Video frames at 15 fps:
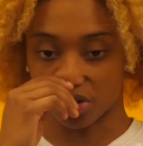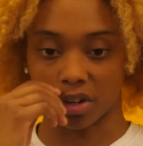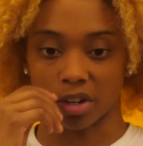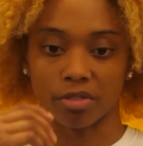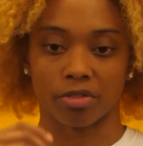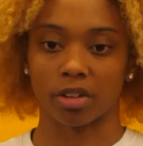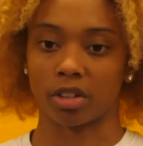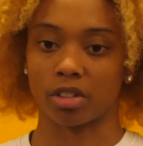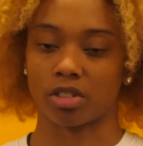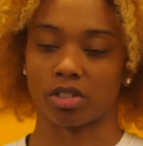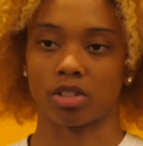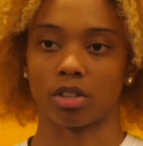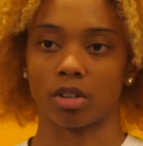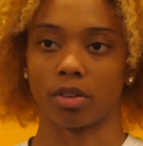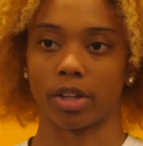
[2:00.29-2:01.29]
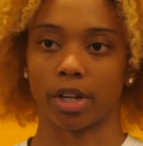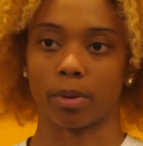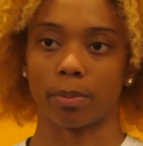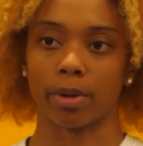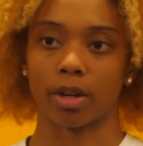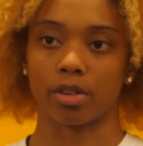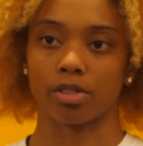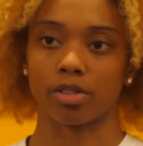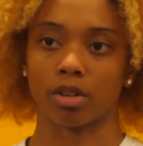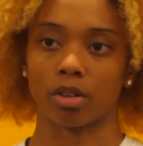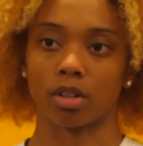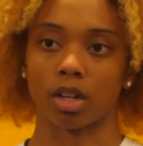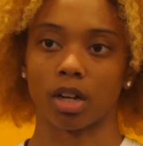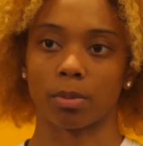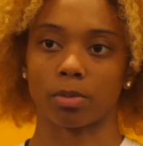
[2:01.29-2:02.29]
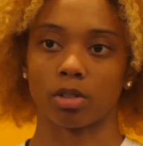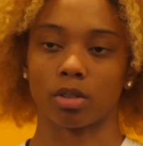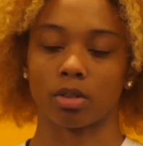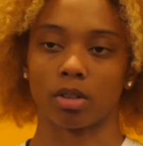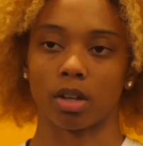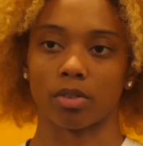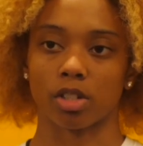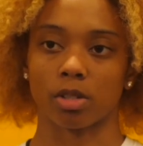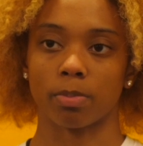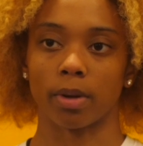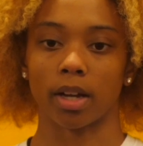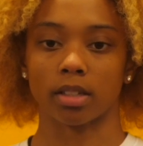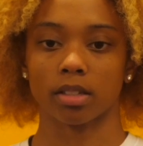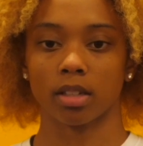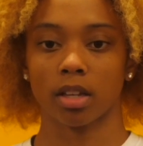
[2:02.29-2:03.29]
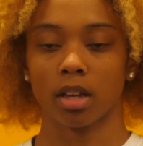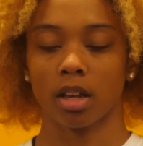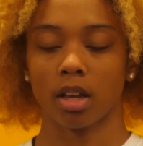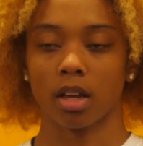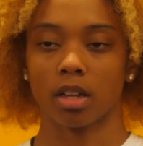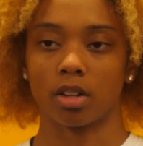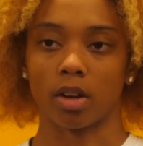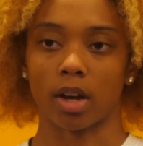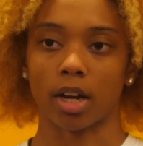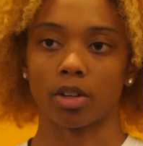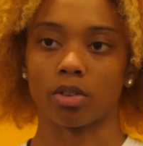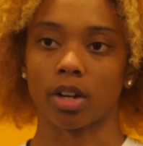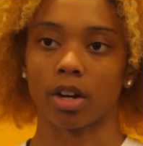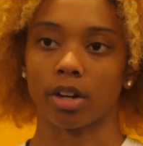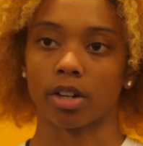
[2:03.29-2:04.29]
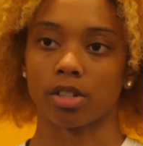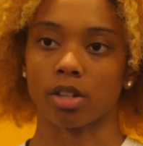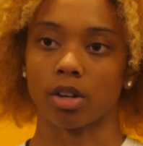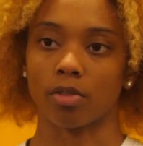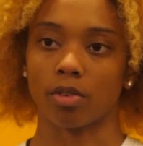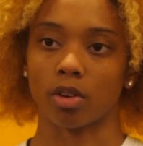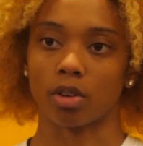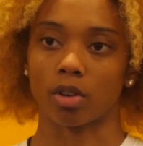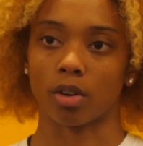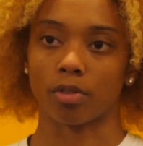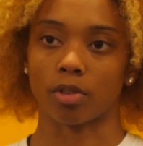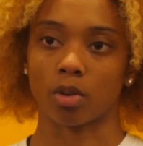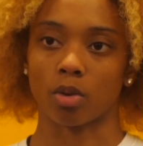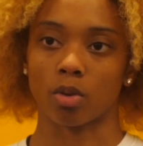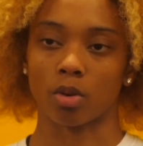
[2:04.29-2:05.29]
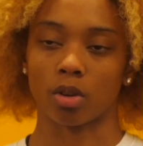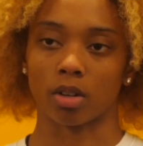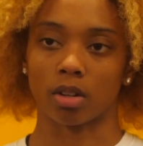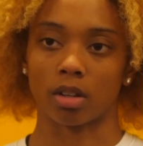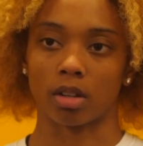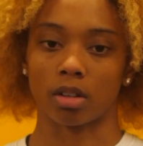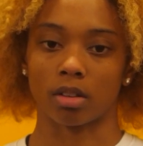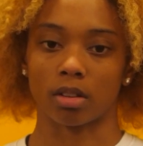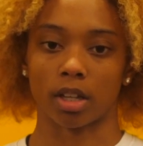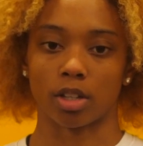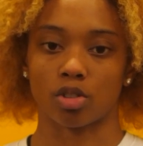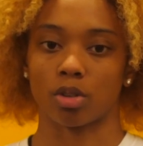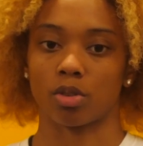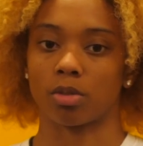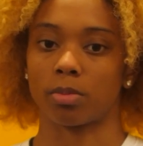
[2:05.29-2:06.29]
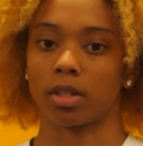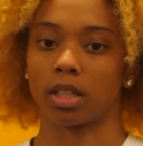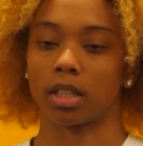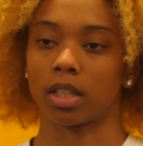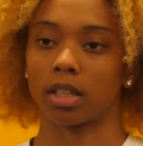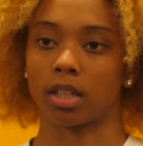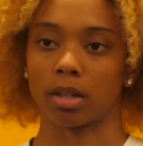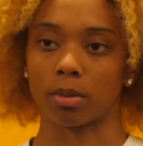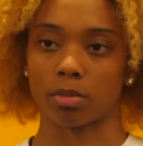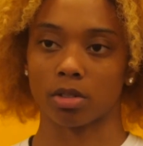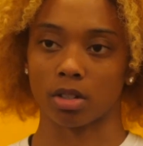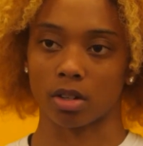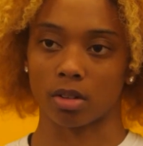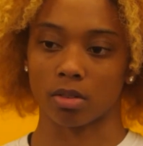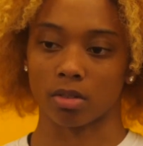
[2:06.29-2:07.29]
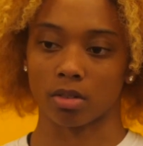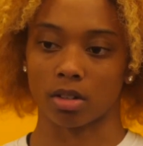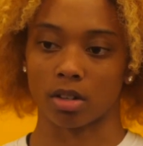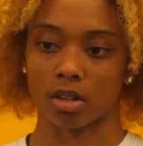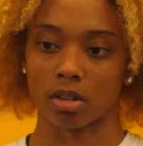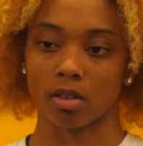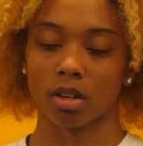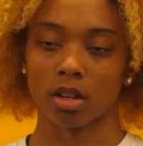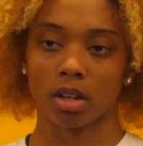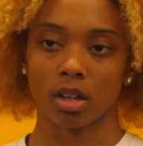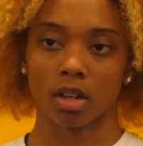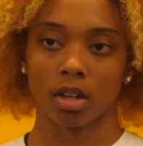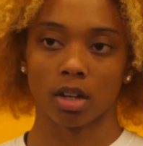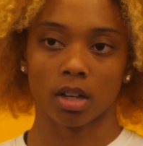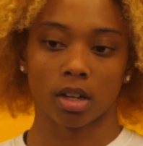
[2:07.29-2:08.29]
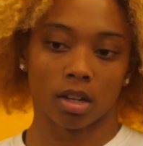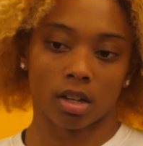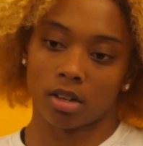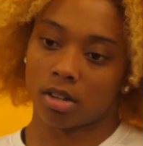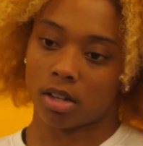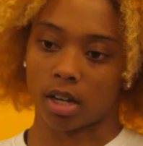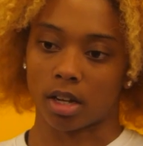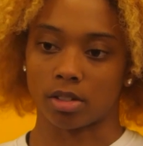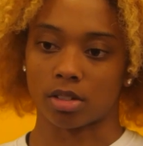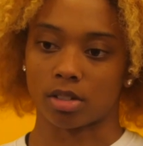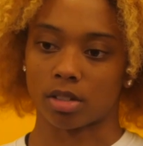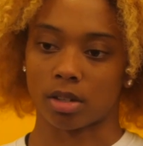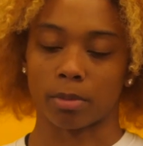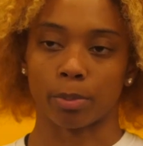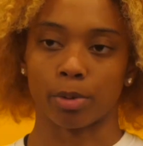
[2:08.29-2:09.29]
a great feeling just to know that your peers, you know, look up to you, they respect, you know, how you carry yourself on and off the court, and they chose me to lead them. So, you know, I just, I'm